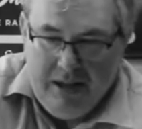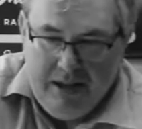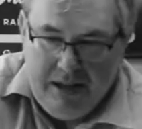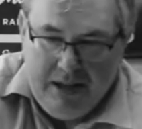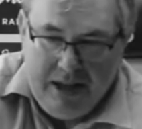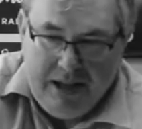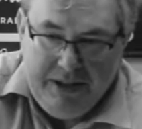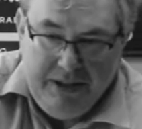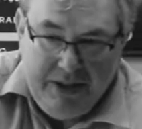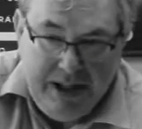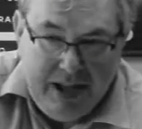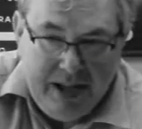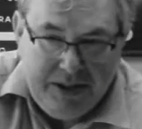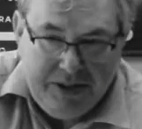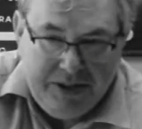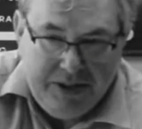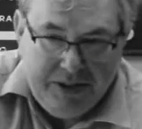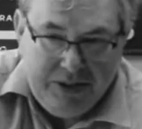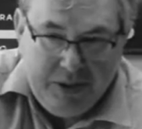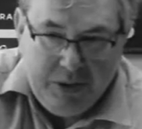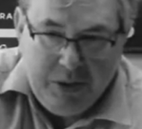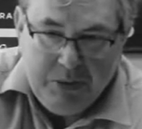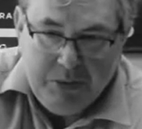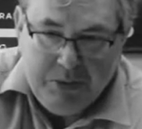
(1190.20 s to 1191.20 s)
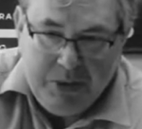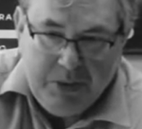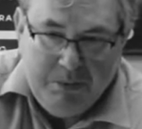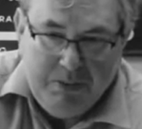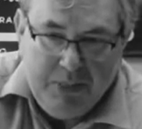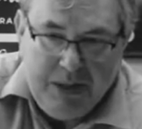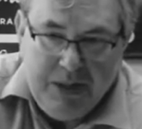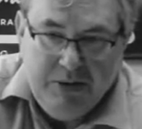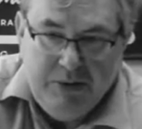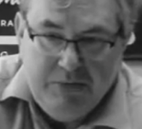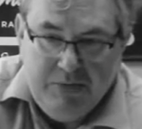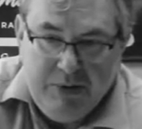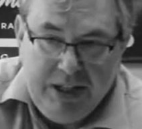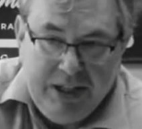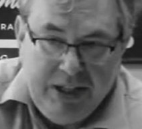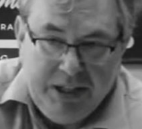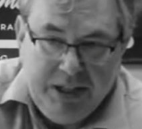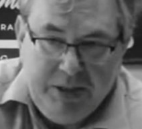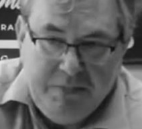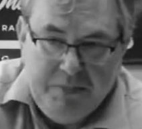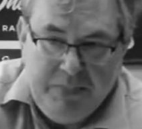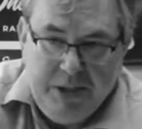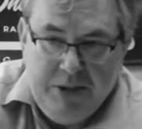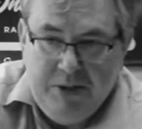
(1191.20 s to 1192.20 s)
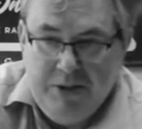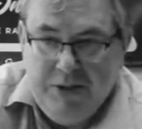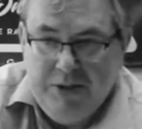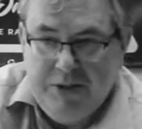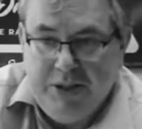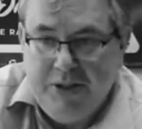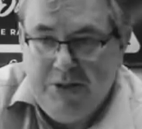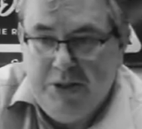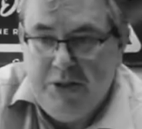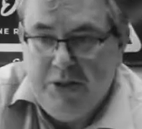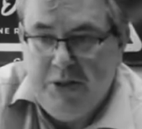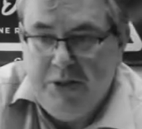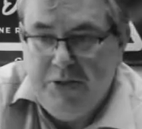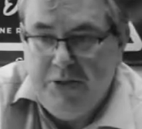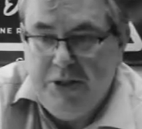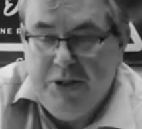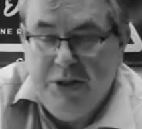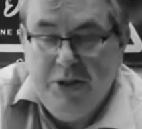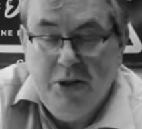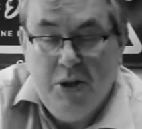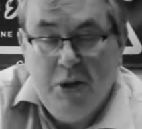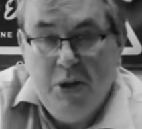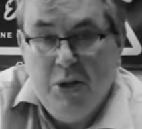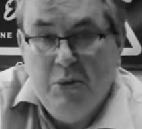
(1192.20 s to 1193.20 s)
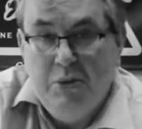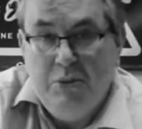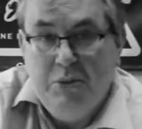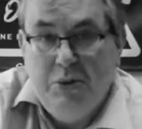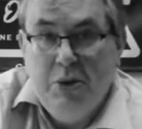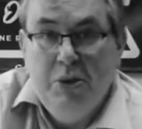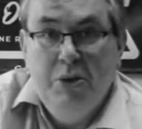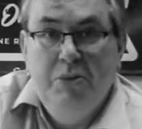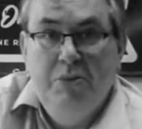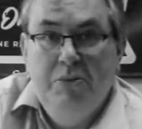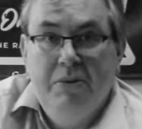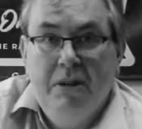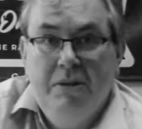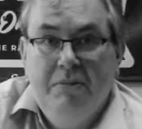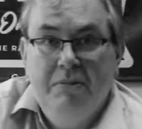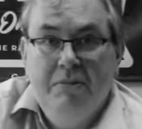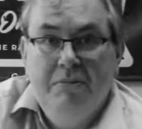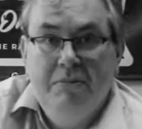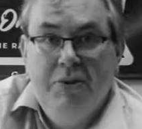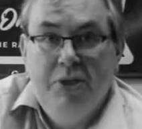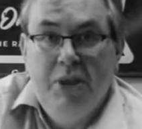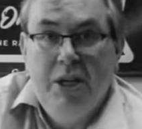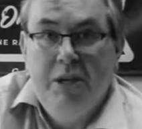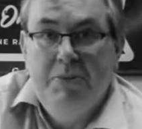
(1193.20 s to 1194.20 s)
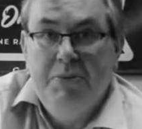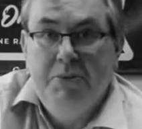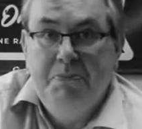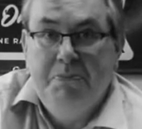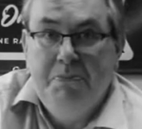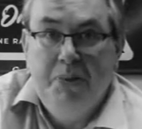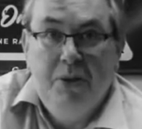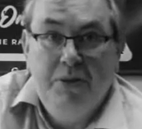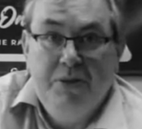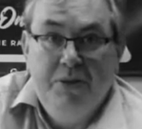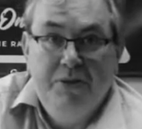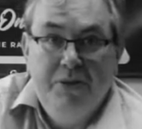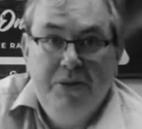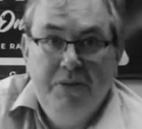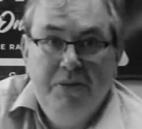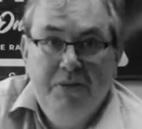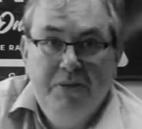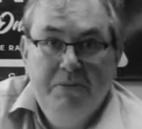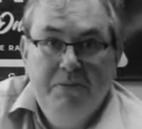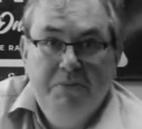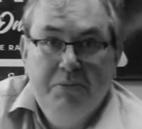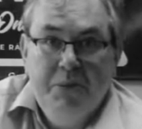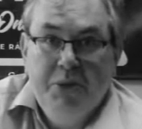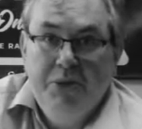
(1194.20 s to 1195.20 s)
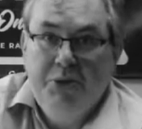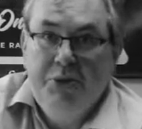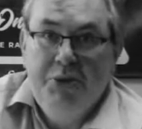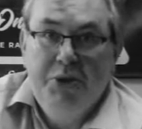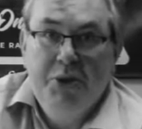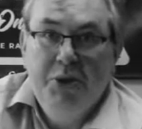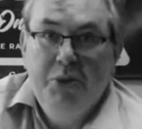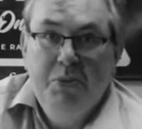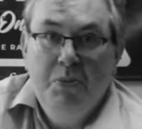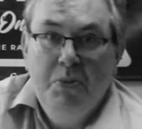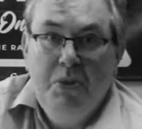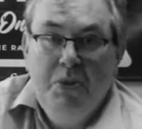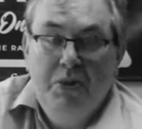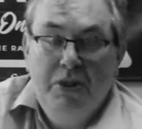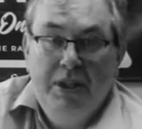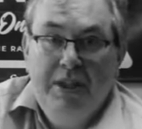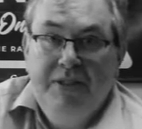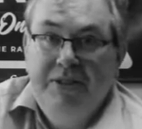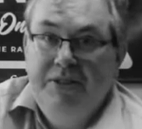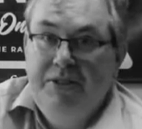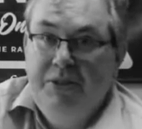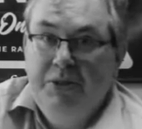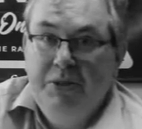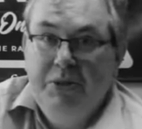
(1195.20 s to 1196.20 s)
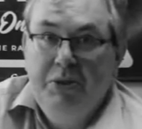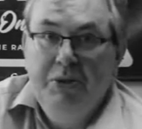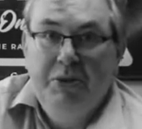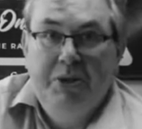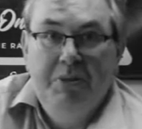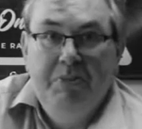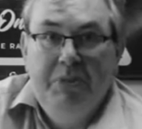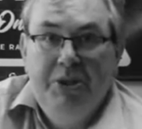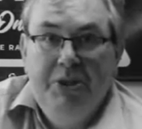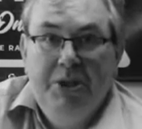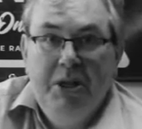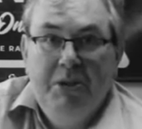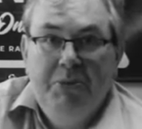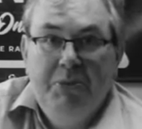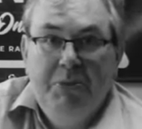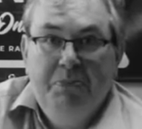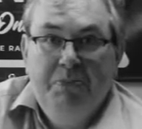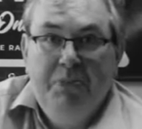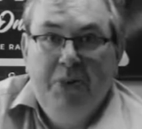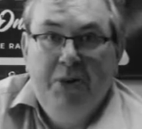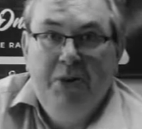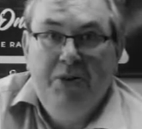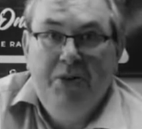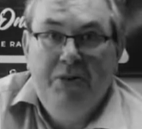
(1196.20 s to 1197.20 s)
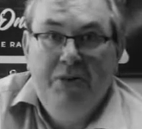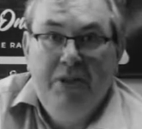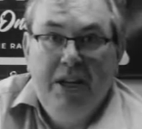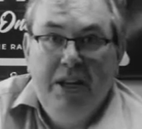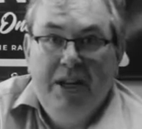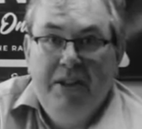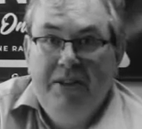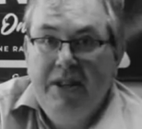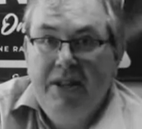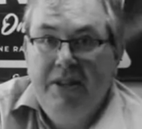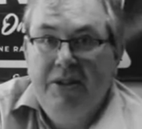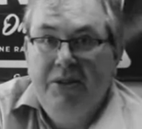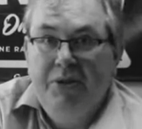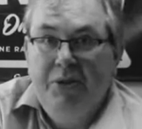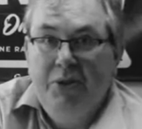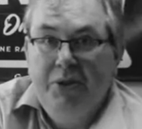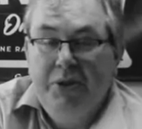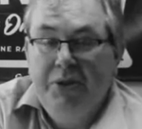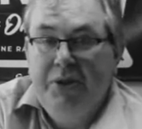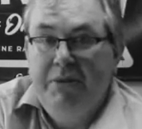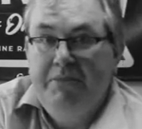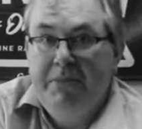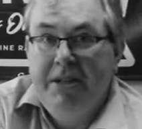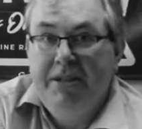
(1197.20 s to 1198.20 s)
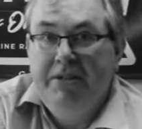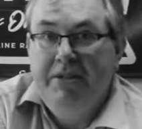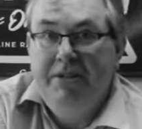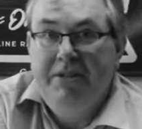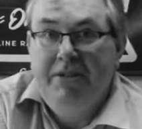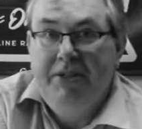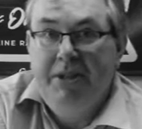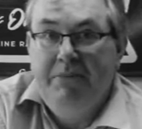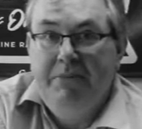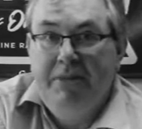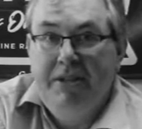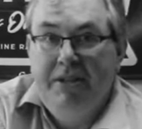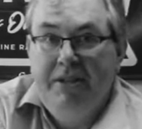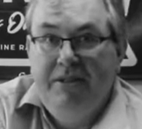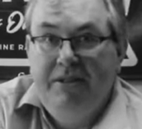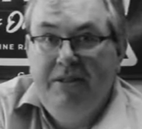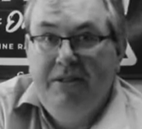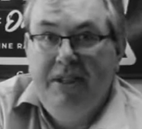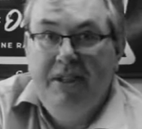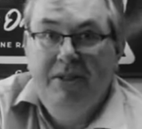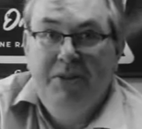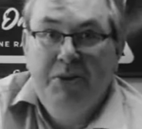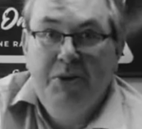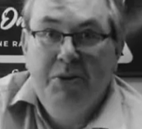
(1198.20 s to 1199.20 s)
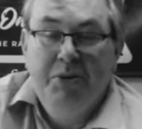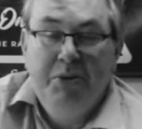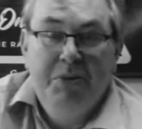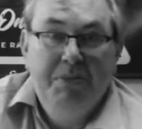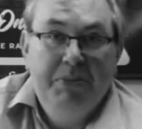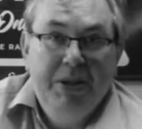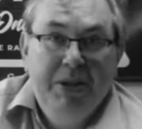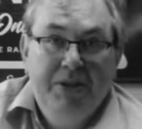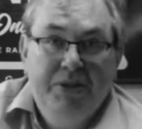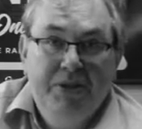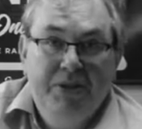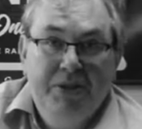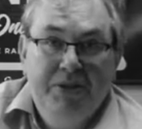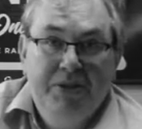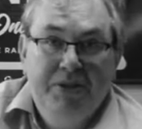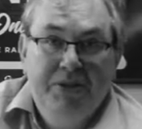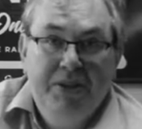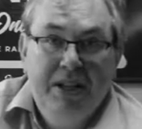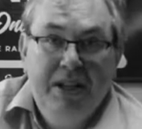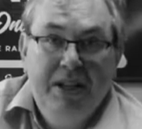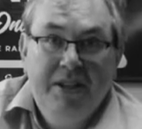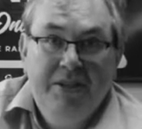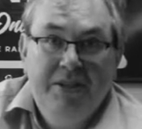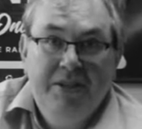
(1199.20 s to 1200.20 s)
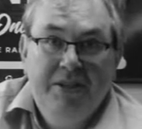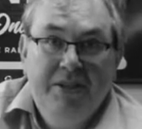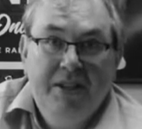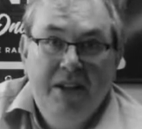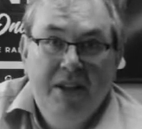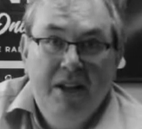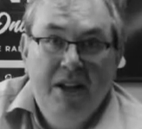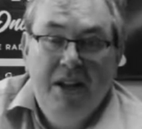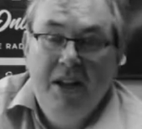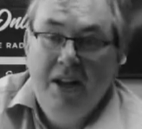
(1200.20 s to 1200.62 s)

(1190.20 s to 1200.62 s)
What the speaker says: And yes, it's going to be a risk because it's launching a whole new James Bond, but so what? It's still going to be James Bond, and that automatically means it's going to be a success.